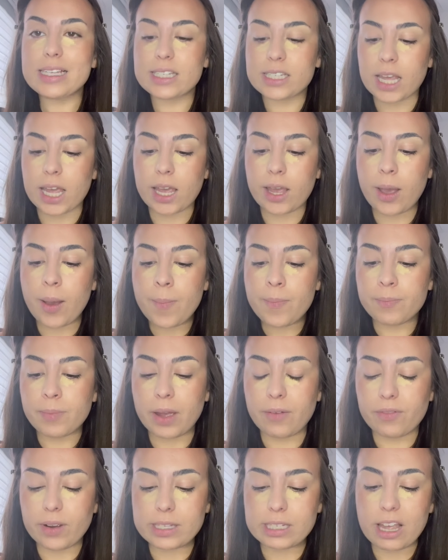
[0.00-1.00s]
Like, my
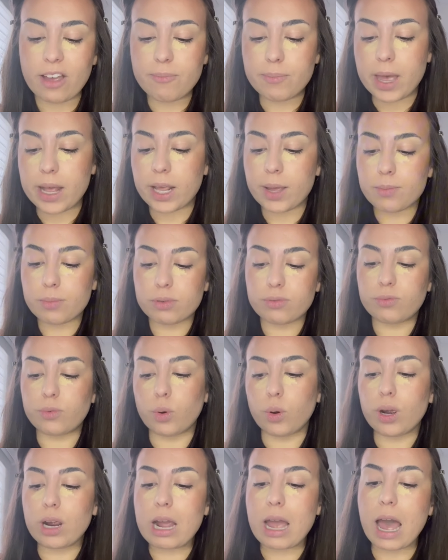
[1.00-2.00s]
friends have met him
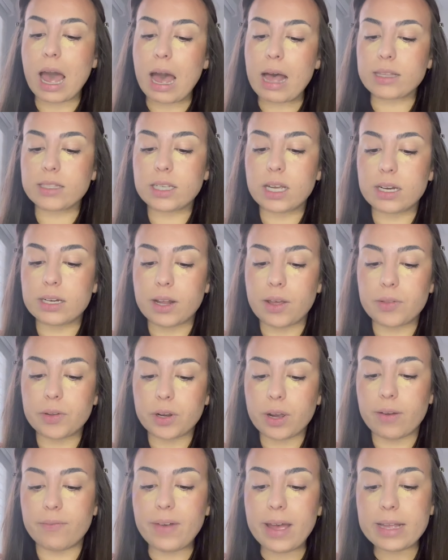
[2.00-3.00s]
before at another
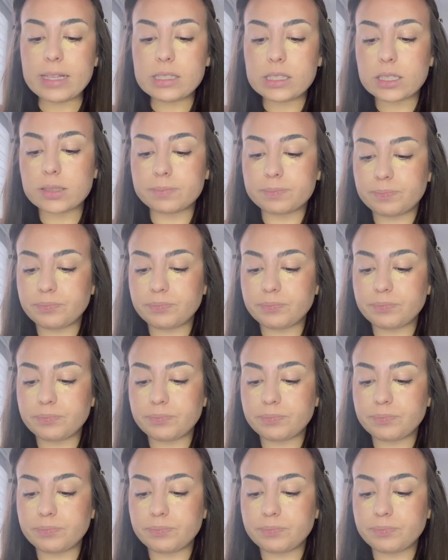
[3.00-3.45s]
event.